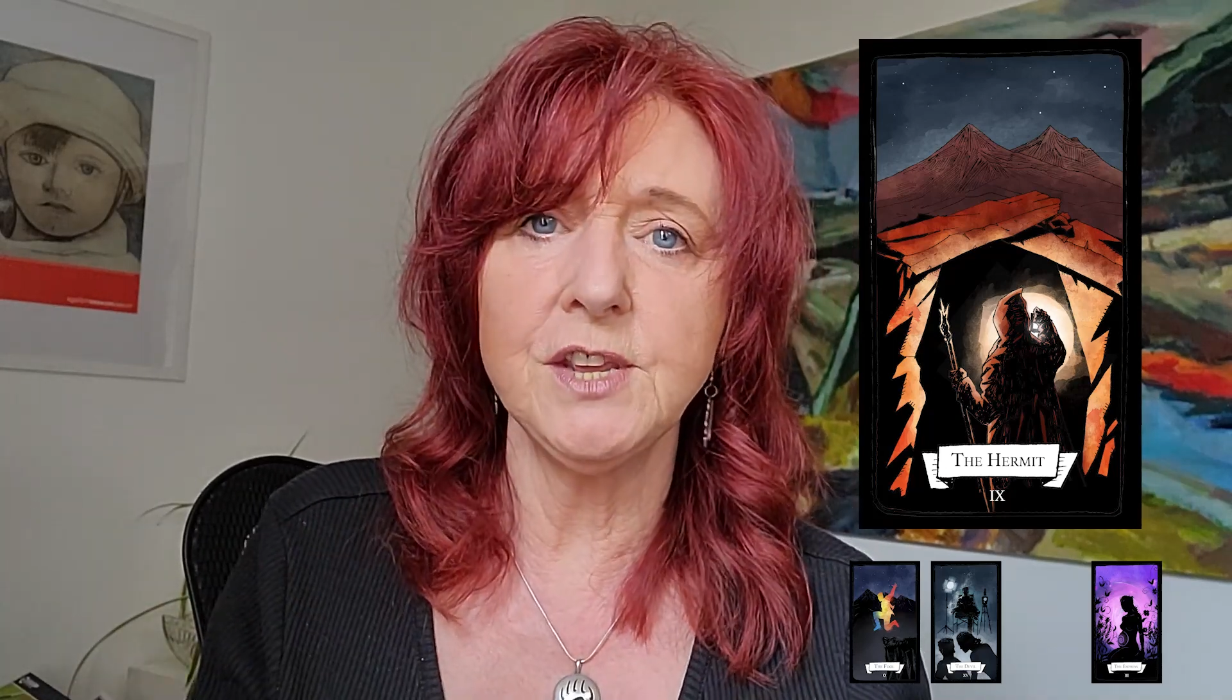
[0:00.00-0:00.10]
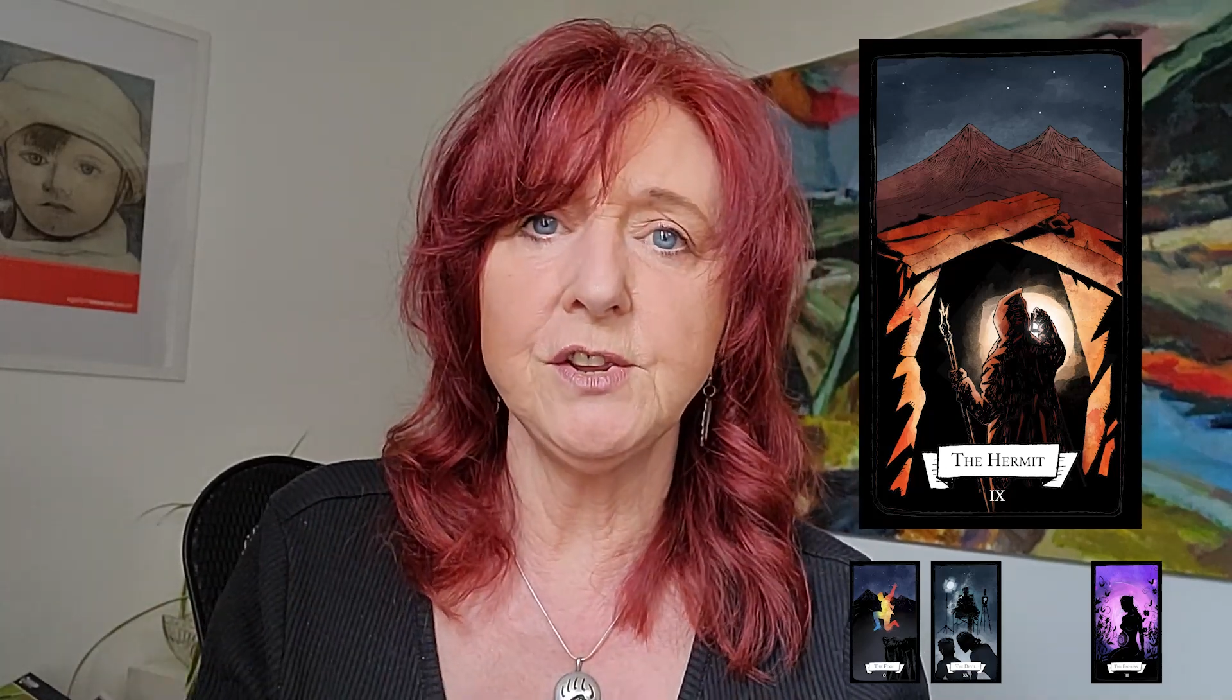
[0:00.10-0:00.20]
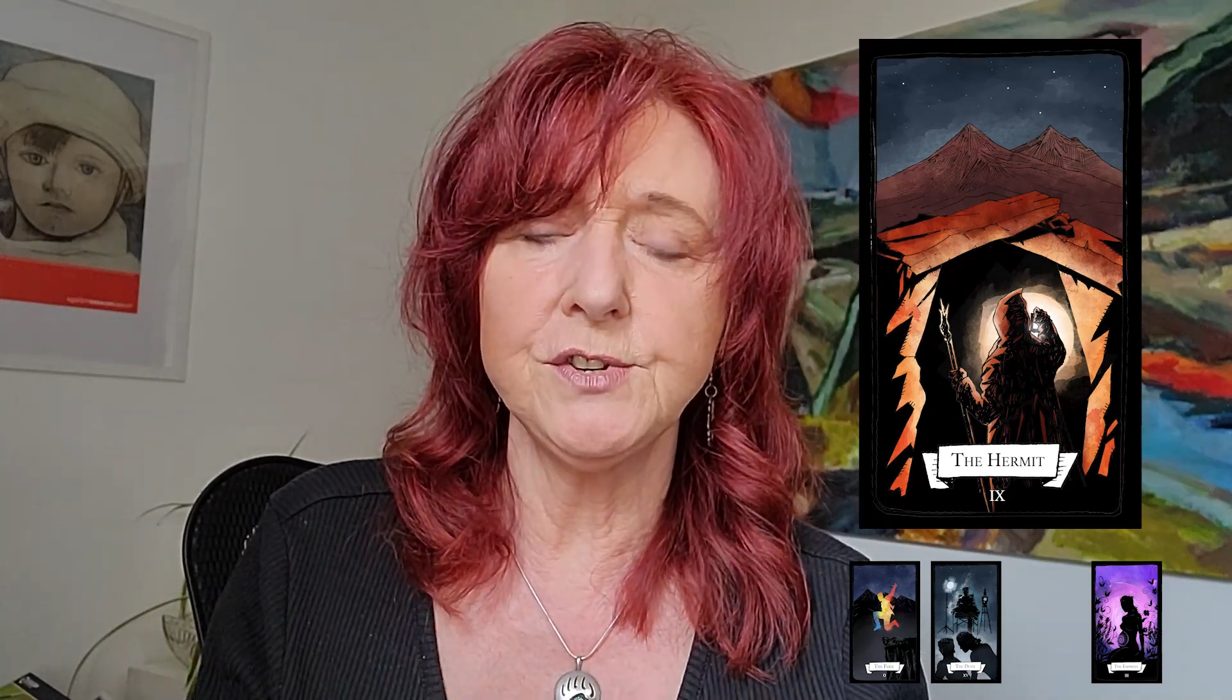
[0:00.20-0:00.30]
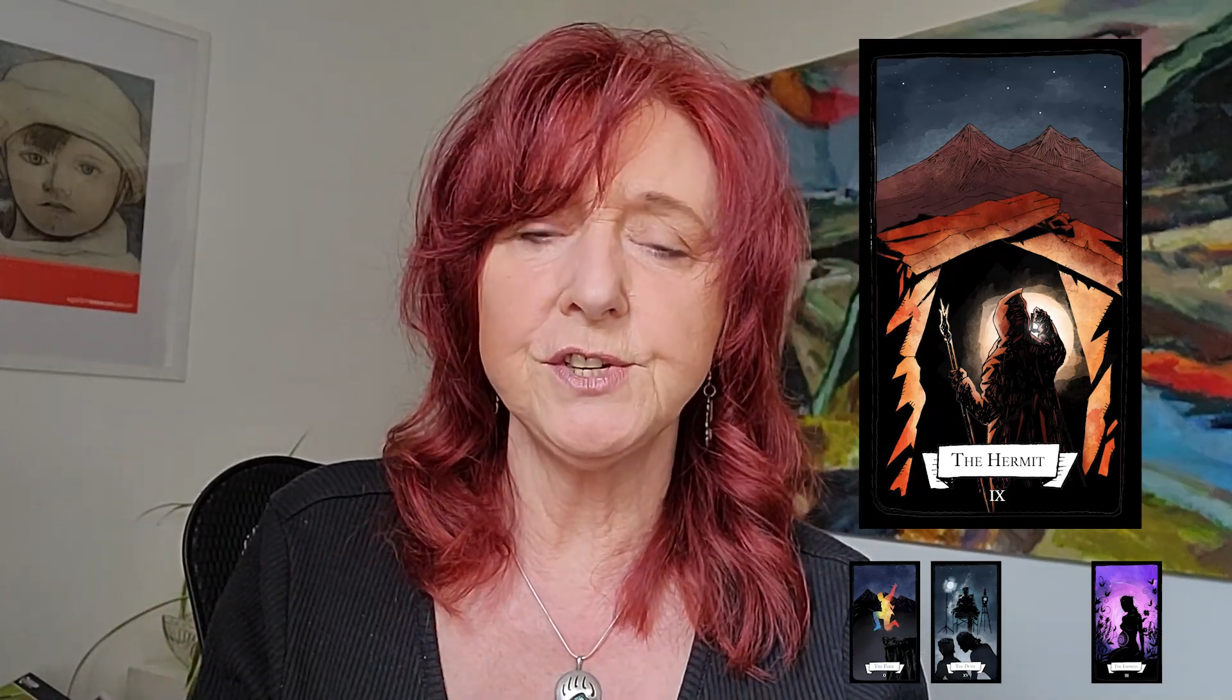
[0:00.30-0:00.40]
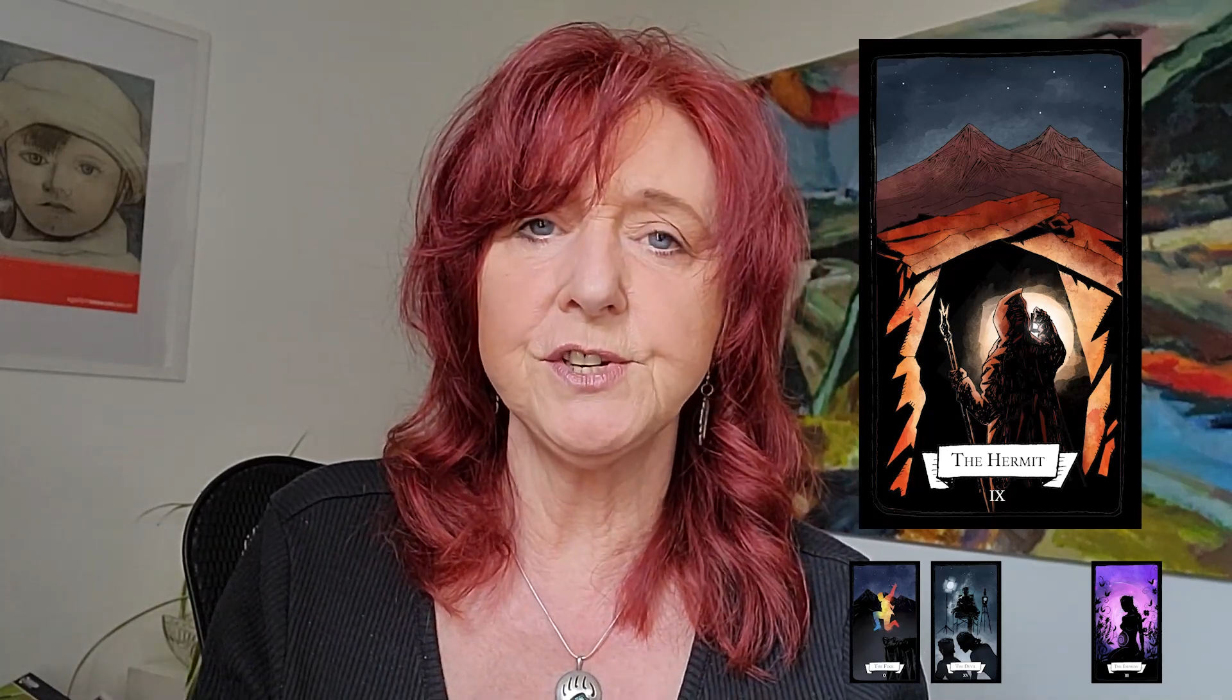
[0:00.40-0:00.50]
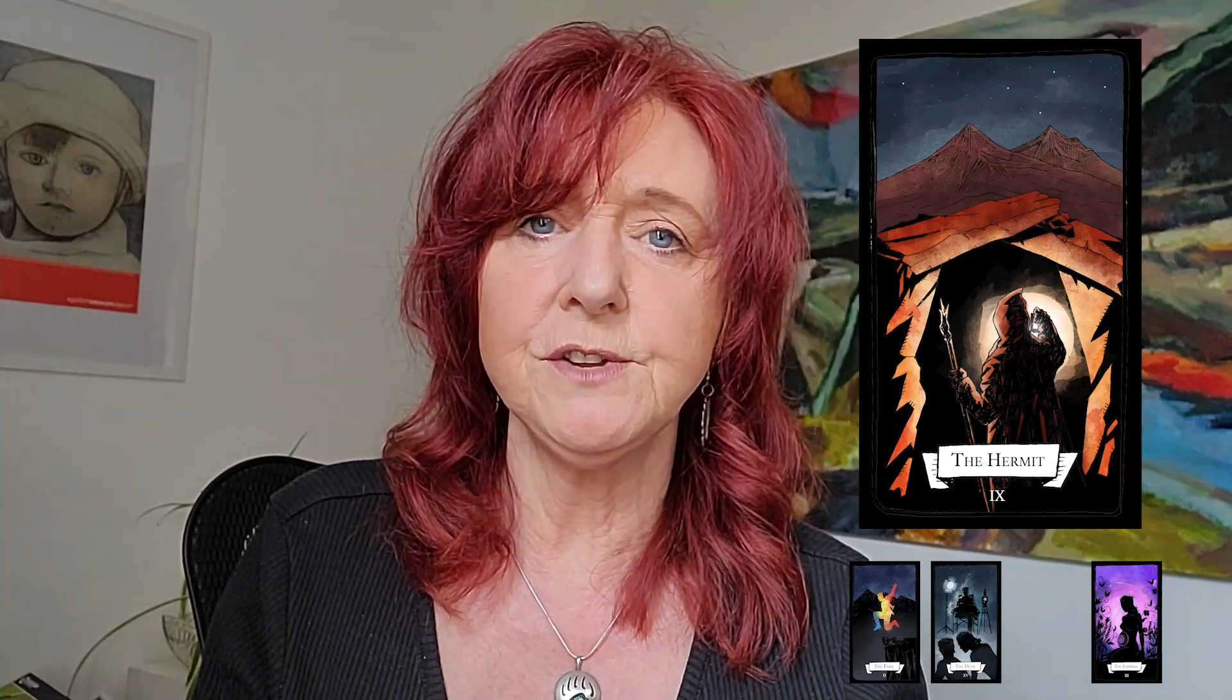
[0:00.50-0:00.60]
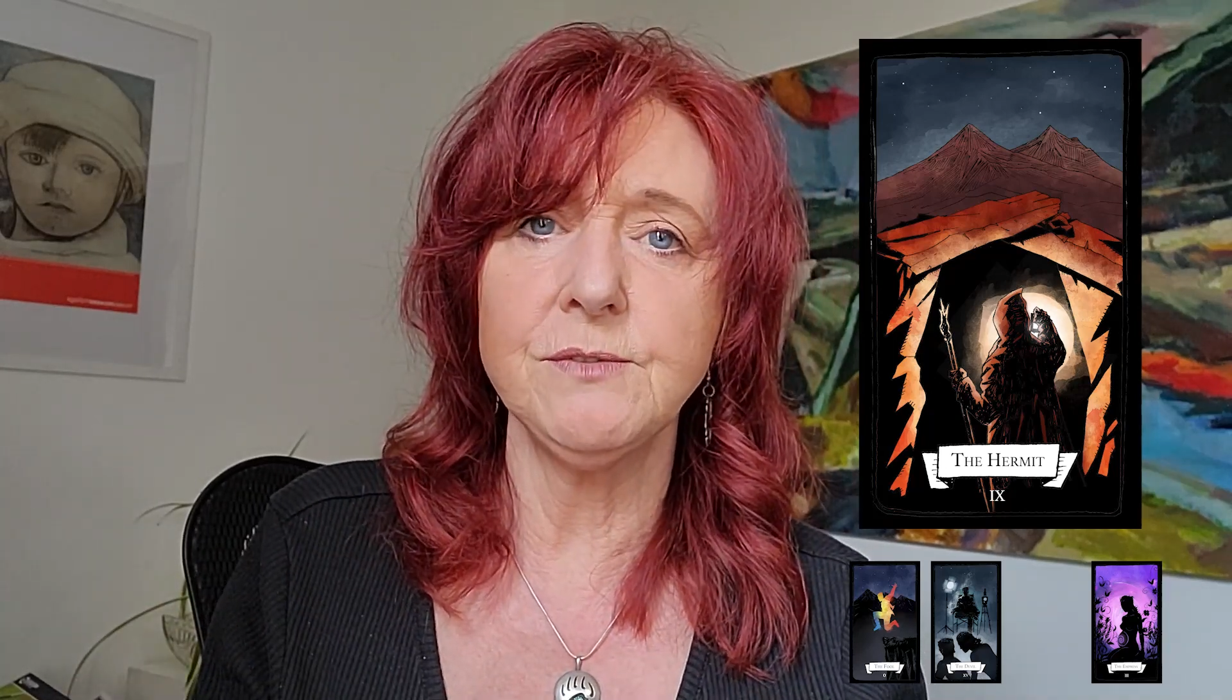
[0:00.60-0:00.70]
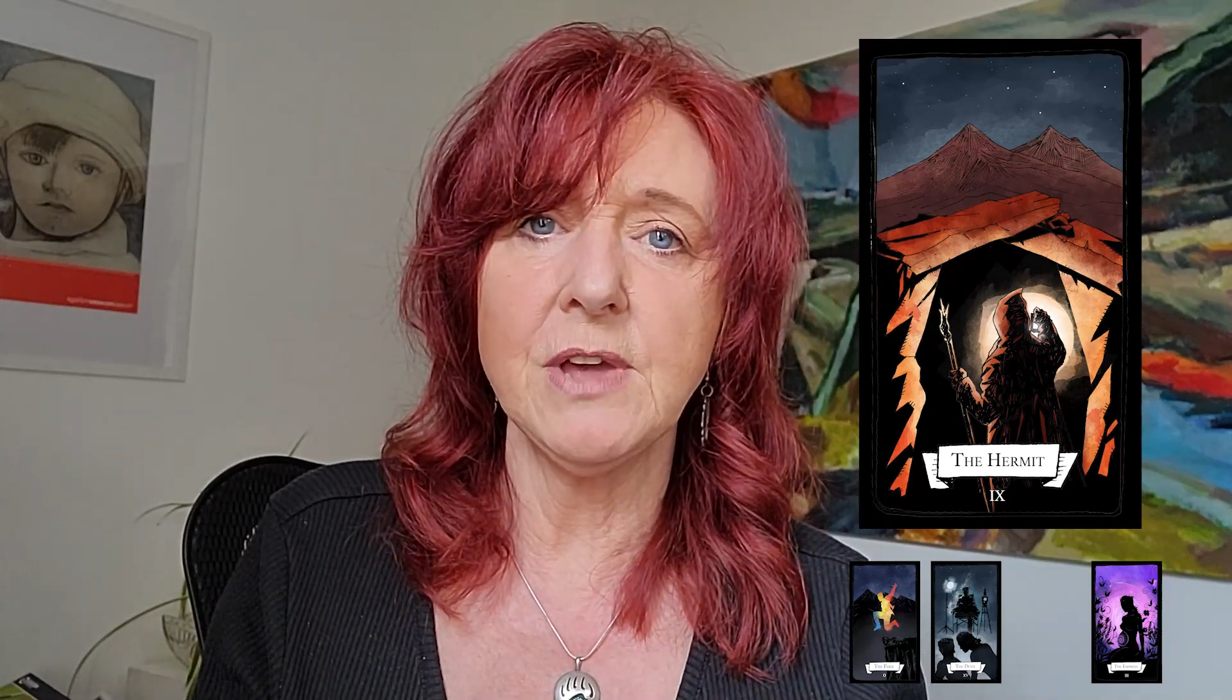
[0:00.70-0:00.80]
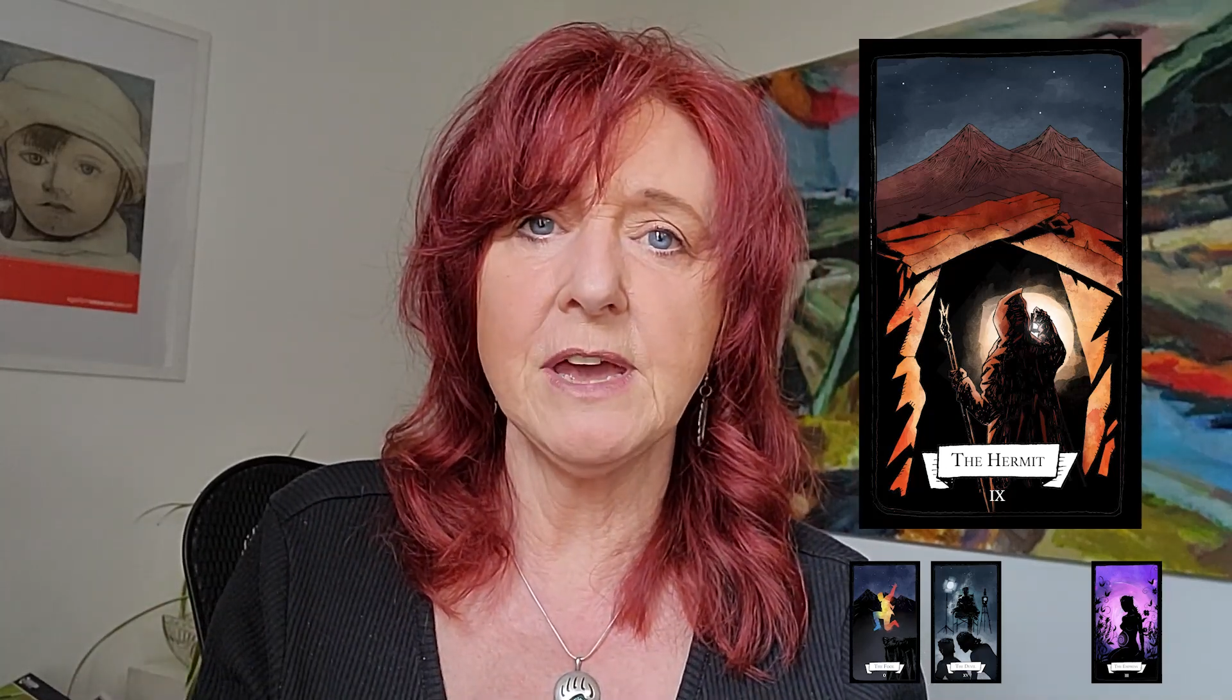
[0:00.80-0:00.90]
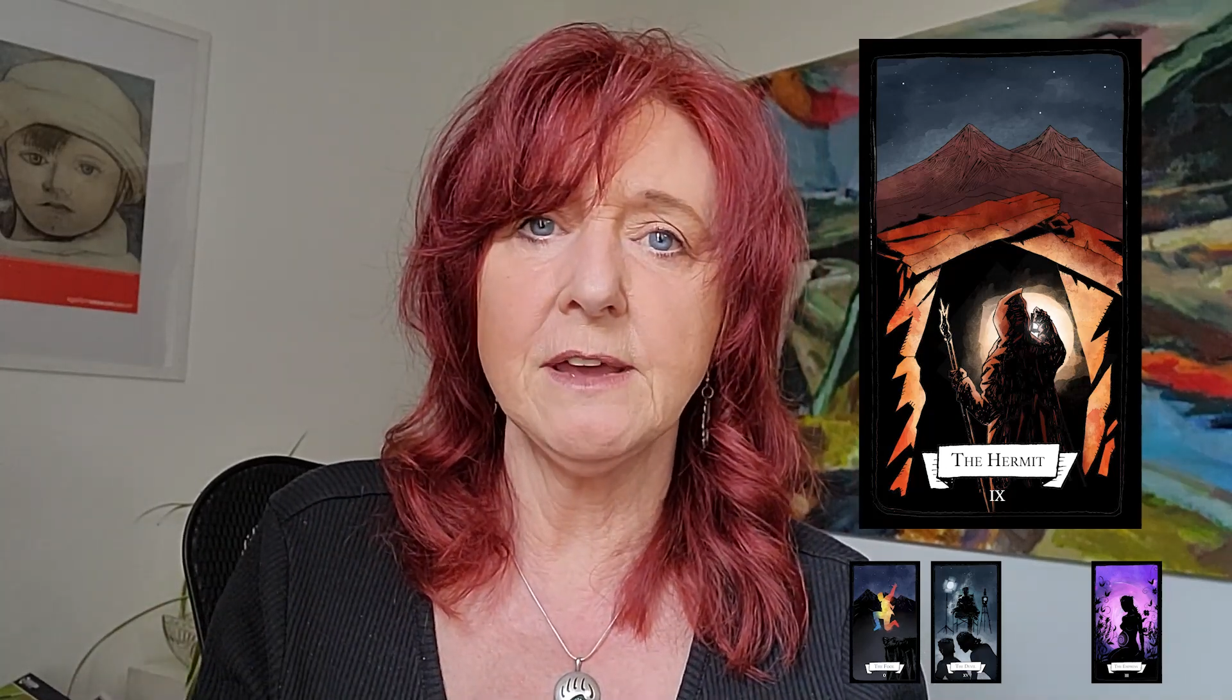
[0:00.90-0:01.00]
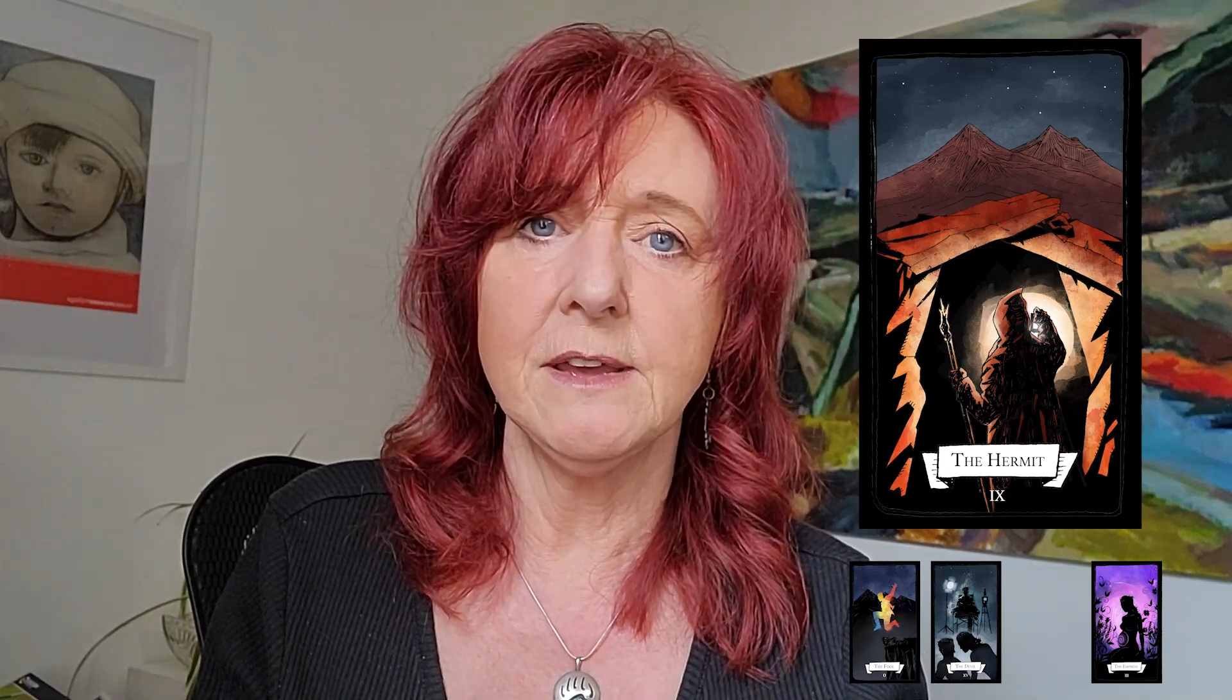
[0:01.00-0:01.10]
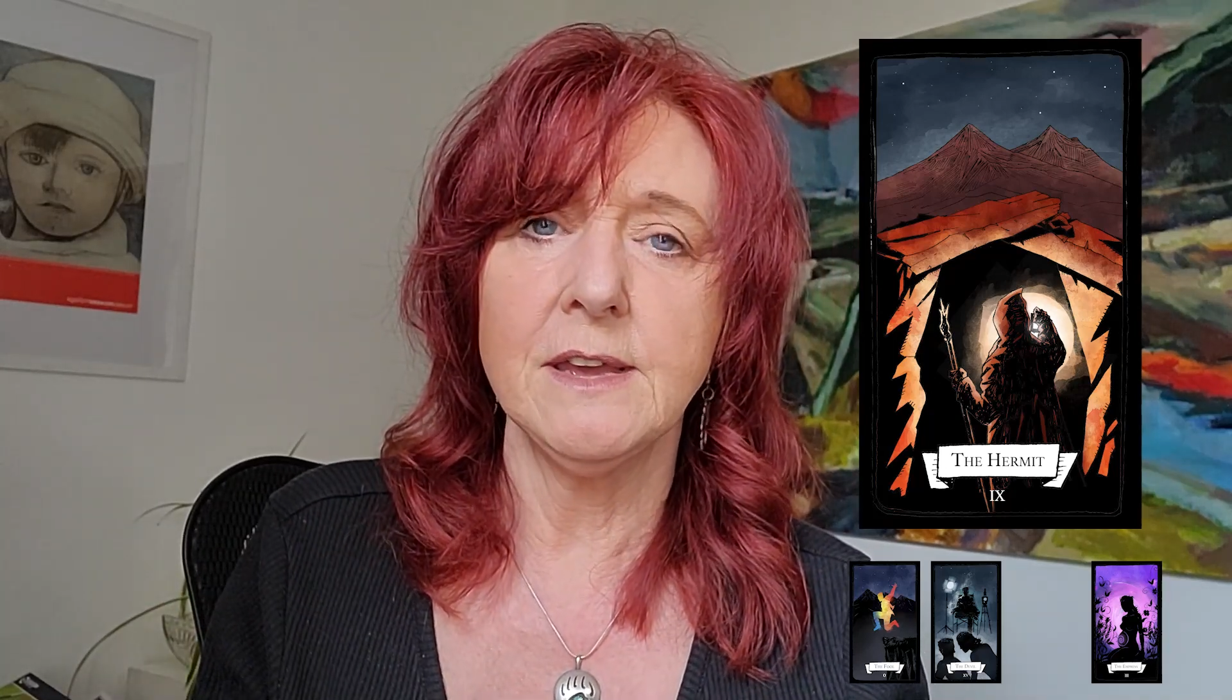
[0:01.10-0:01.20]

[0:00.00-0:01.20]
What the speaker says: you to do that.